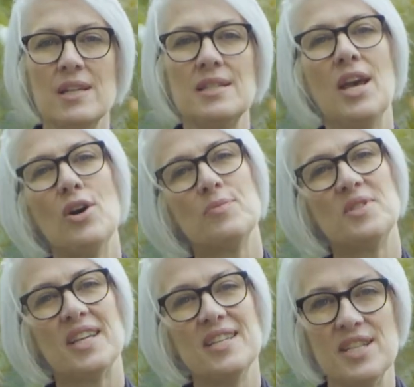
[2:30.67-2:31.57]
to help
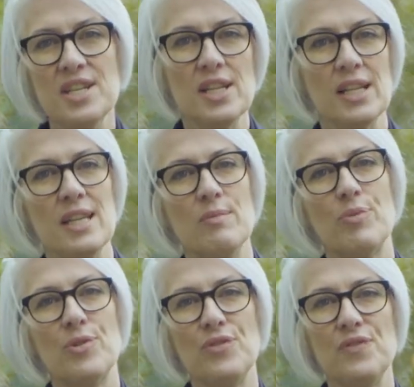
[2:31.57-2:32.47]
to continually
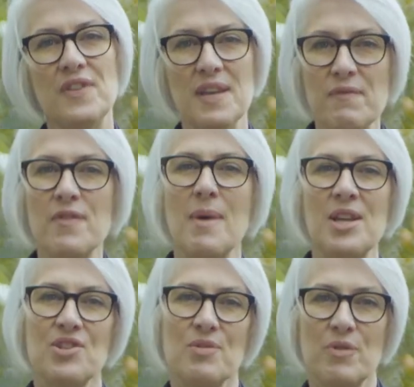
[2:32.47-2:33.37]
improve the
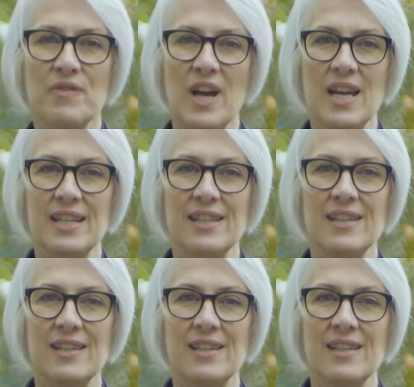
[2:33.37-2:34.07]
information provided.